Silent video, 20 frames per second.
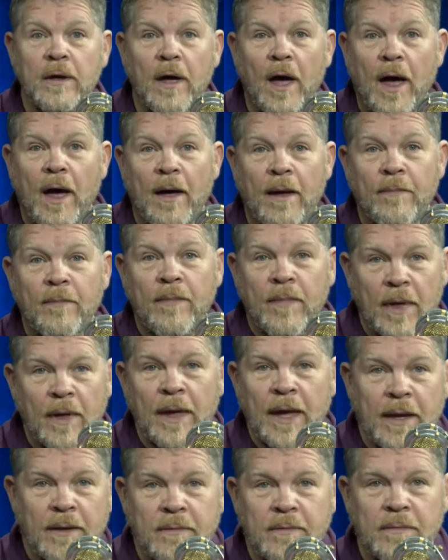
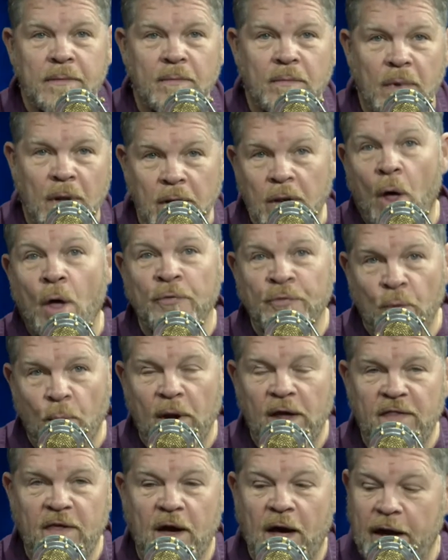And along the
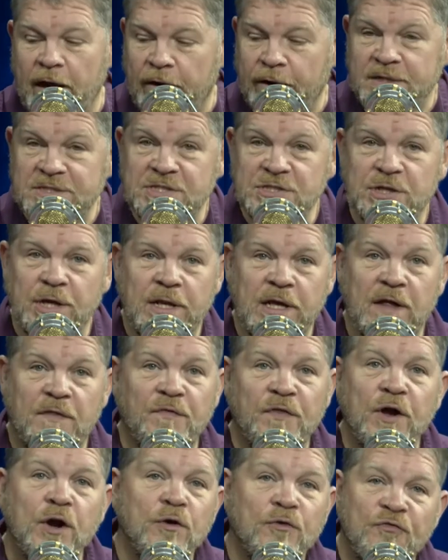way, the IRS is going to
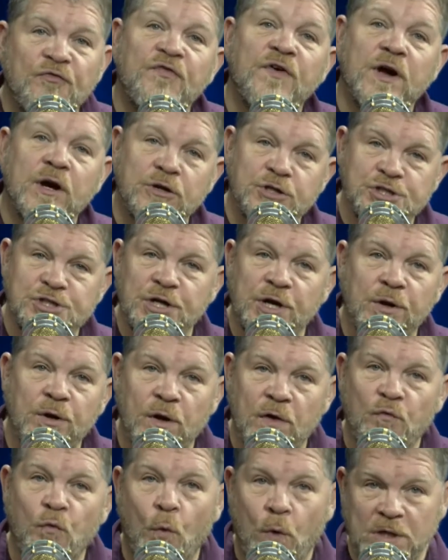get their fair
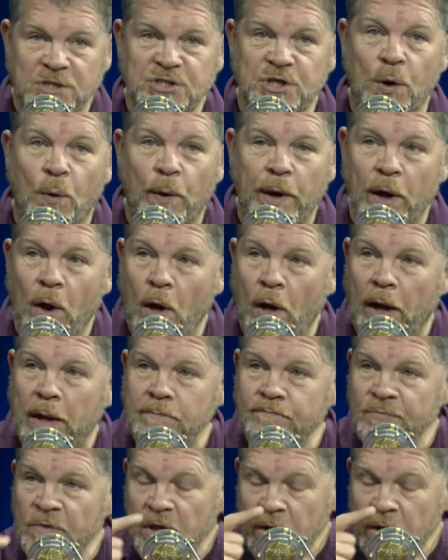share of what's going on.